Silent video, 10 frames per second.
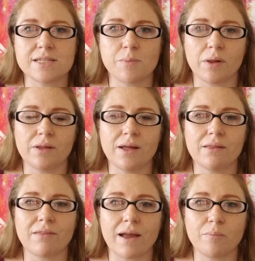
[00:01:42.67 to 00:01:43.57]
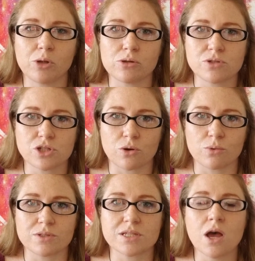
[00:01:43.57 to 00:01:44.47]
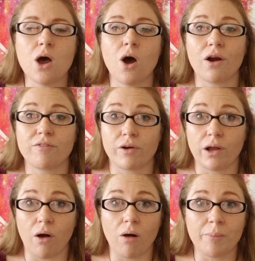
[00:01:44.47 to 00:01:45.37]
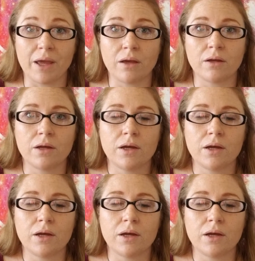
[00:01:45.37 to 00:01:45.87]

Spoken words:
Typically light blue stones are very calming.